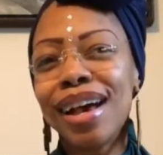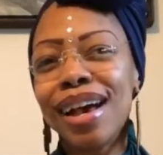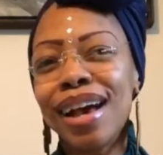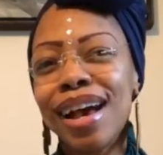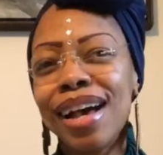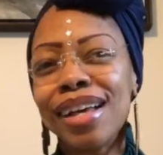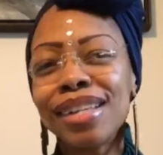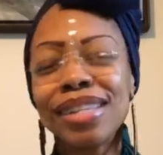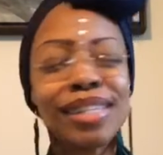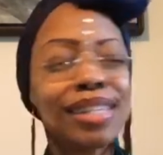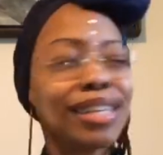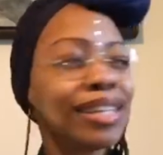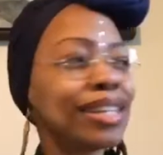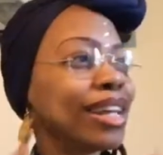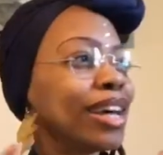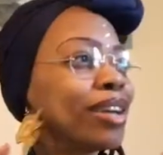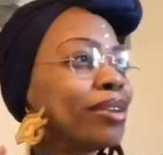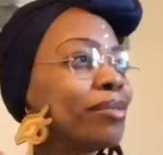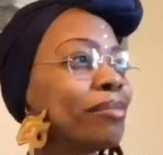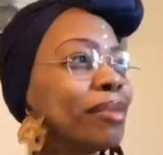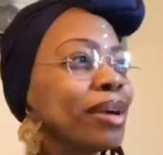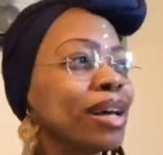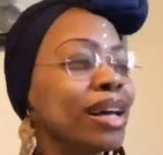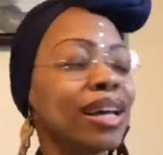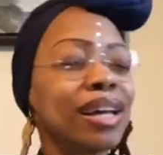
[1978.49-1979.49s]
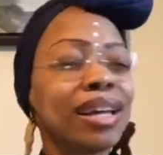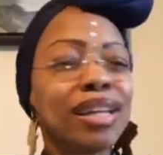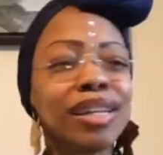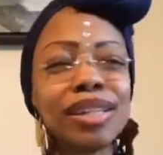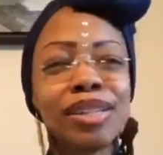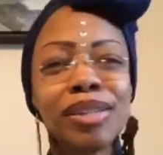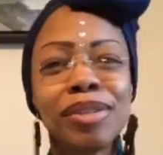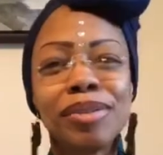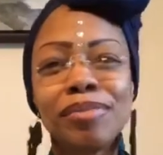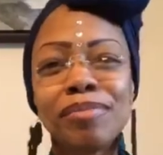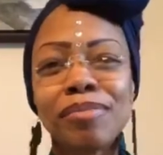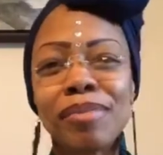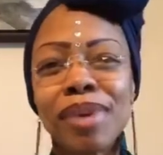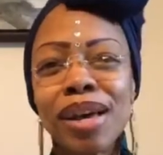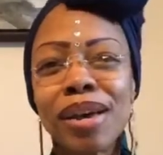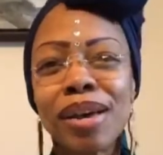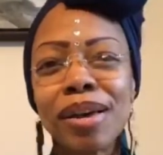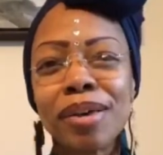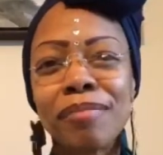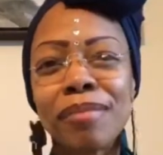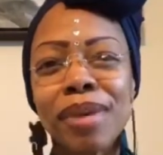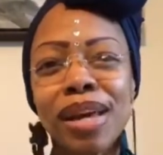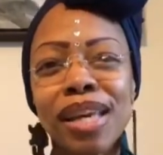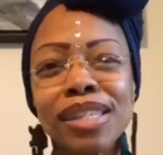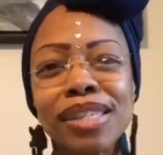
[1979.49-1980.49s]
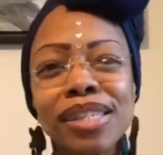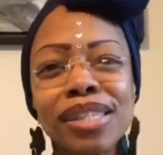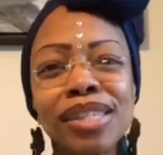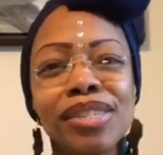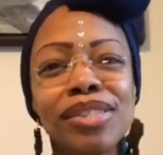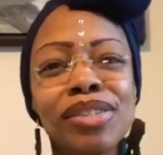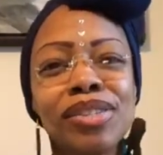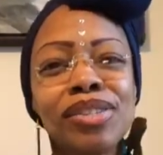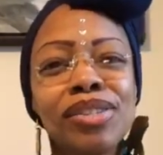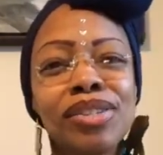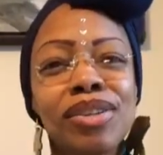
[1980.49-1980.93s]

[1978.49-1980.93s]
I see a lot of my sisters